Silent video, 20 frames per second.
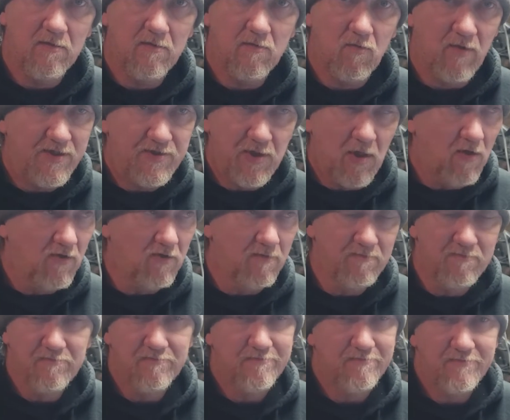We told
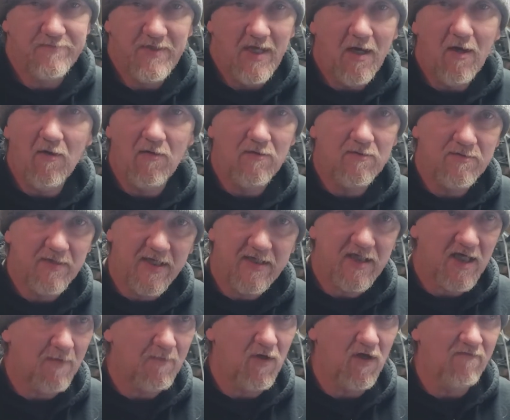them no. They
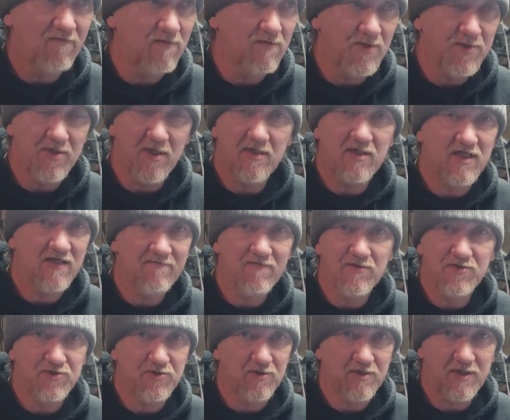come over and said, give
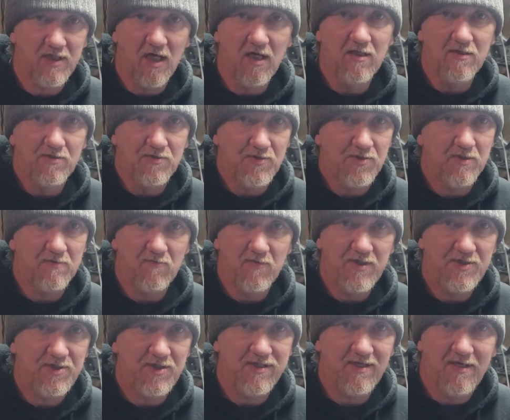us your guns. And
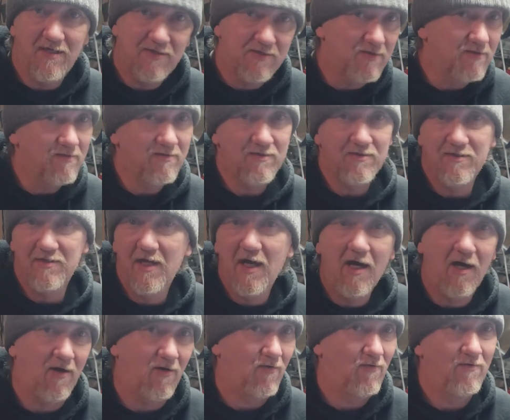we said,
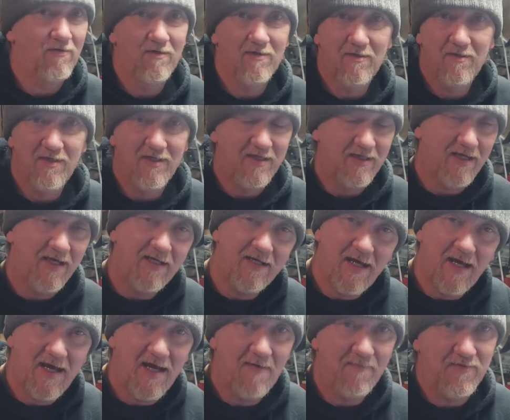no, it ain't
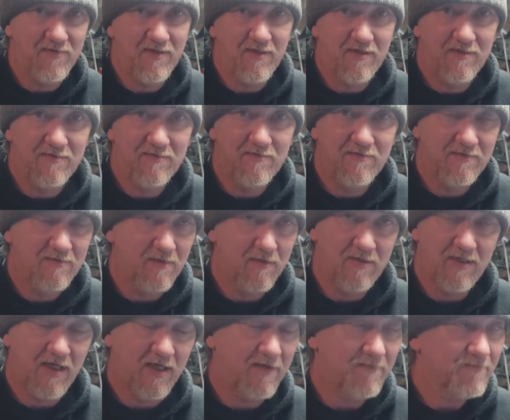happening.
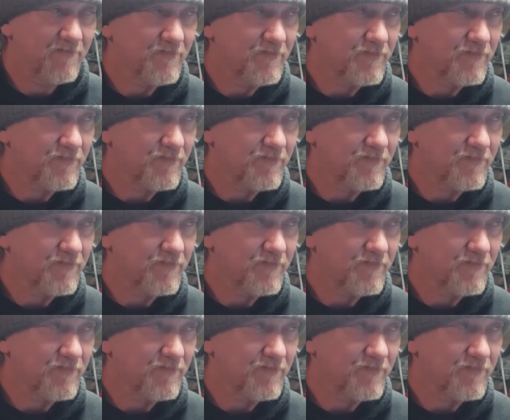Okay?